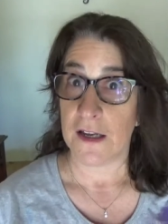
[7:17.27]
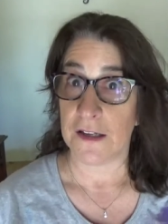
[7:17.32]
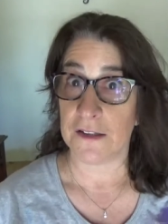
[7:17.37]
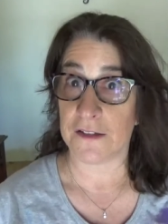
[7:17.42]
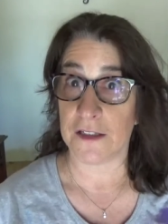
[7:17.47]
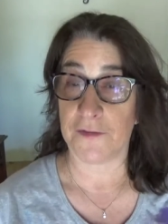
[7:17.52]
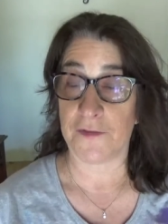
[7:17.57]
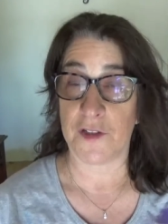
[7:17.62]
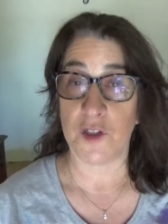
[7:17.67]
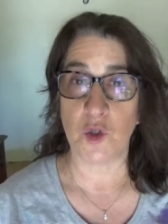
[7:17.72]

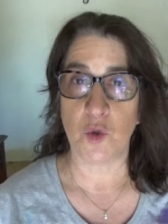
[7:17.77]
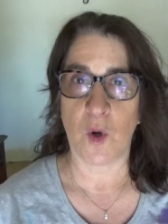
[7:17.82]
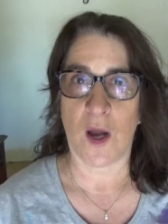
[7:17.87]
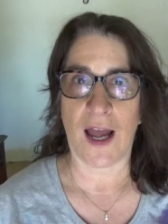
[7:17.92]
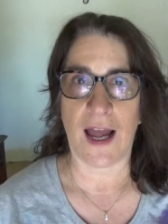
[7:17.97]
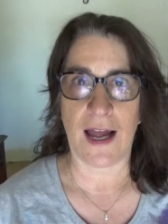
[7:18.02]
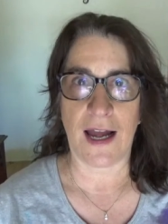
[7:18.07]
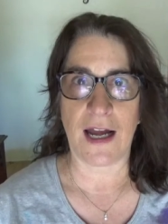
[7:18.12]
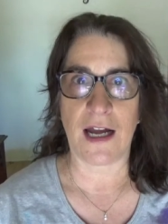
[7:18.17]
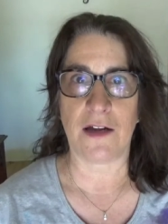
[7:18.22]
is if you
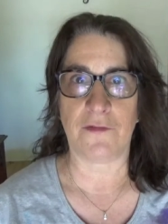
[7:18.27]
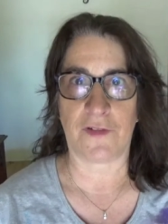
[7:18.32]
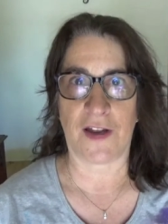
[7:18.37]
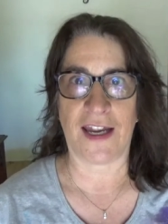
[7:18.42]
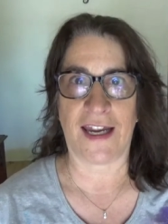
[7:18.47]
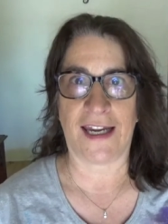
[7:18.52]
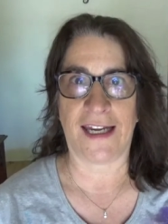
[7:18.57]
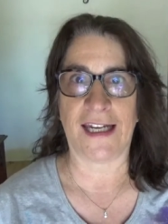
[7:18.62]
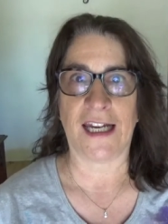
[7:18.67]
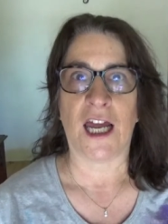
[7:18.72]
have
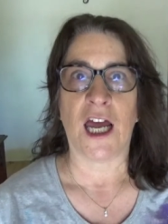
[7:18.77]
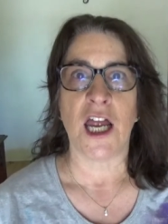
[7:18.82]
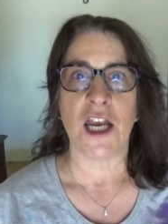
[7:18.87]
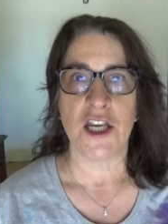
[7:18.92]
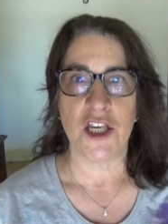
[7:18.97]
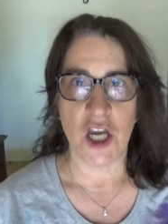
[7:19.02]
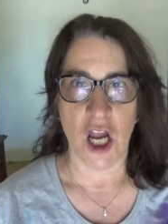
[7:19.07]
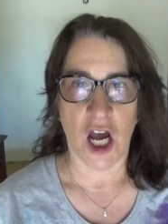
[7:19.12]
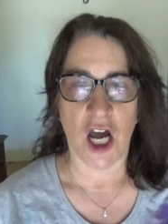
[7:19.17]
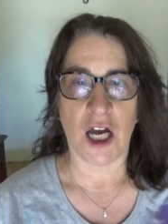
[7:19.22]
a
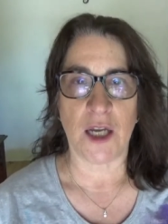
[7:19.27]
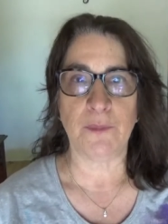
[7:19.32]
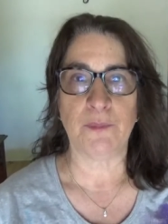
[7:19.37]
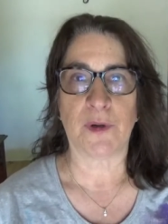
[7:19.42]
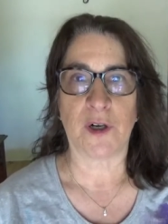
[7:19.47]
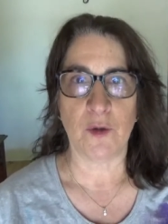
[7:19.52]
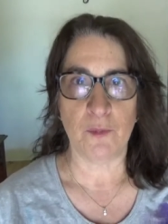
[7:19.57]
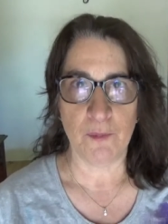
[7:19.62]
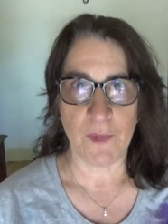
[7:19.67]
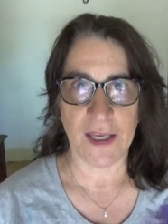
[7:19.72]

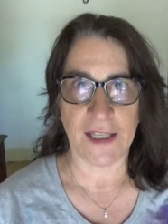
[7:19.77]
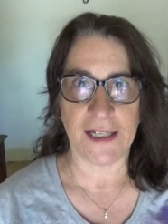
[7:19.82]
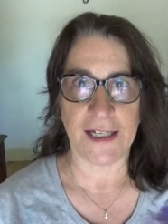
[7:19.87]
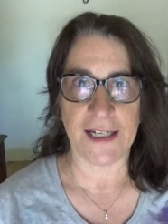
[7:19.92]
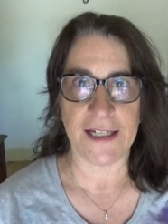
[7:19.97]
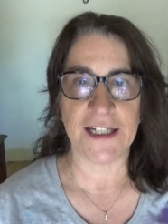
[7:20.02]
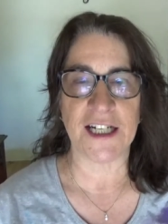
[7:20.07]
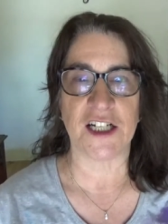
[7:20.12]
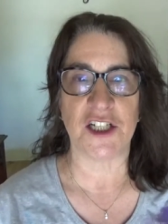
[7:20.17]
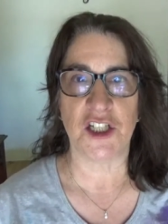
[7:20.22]

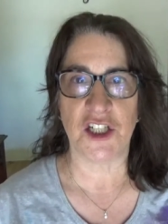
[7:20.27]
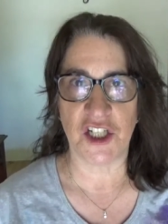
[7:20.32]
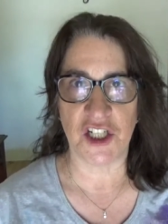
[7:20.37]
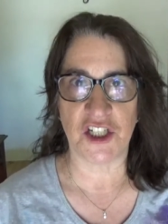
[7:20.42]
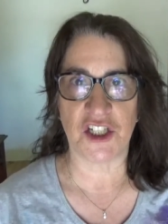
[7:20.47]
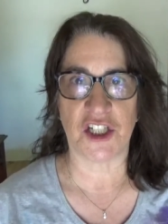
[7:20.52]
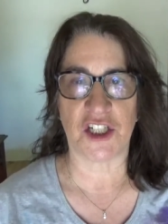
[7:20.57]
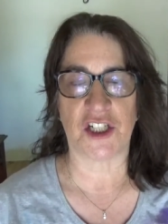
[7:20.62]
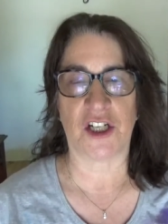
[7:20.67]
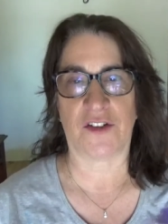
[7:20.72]
non-permitted
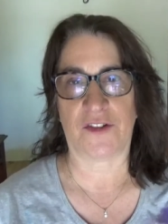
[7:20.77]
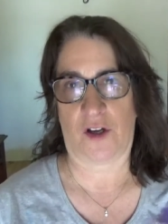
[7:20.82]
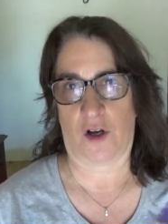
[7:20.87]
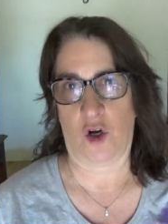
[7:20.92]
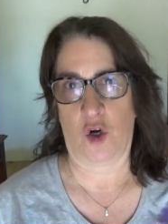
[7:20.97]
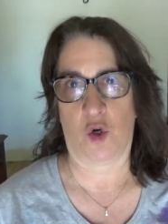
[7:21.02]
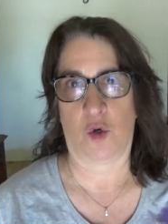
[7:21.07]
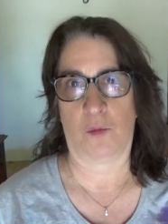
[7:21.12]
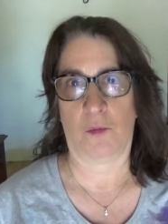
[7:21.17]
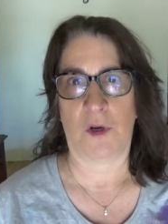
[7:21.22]
addition on the
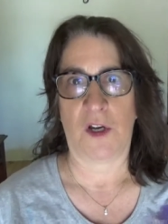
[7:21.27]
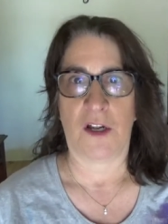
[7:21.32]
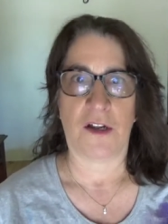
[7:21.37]
home.